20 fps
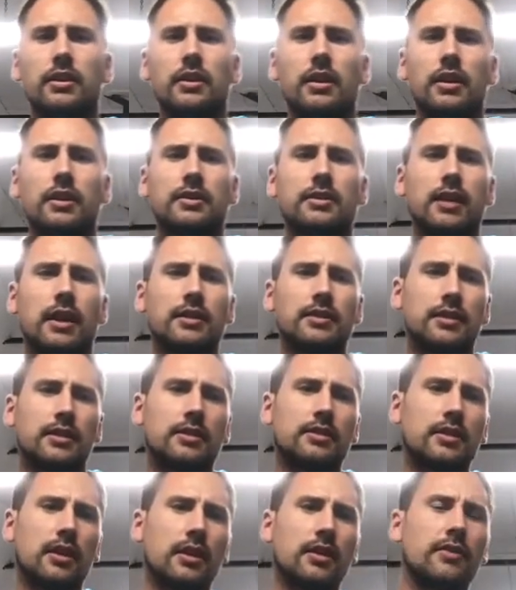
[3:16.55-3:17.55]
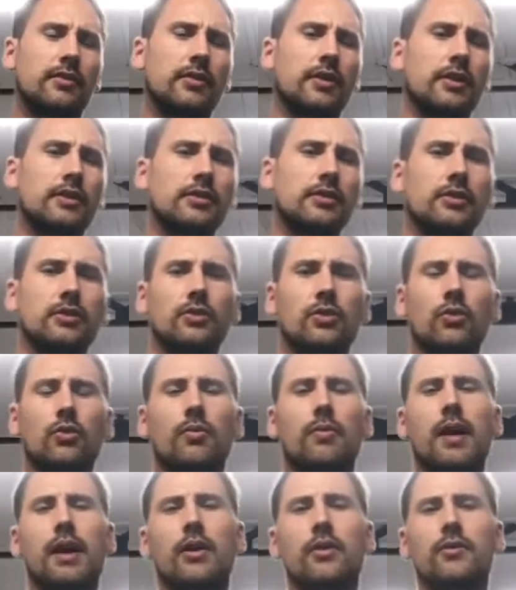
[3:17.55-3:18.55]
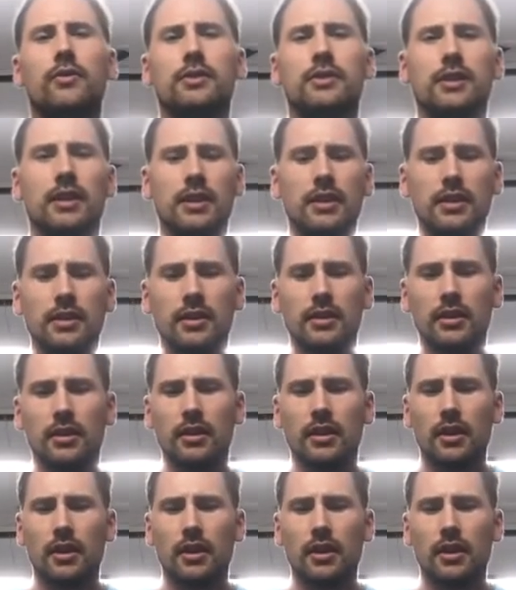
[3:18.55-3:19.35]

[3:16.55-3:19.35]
aesthetic side of things, a tall male physique,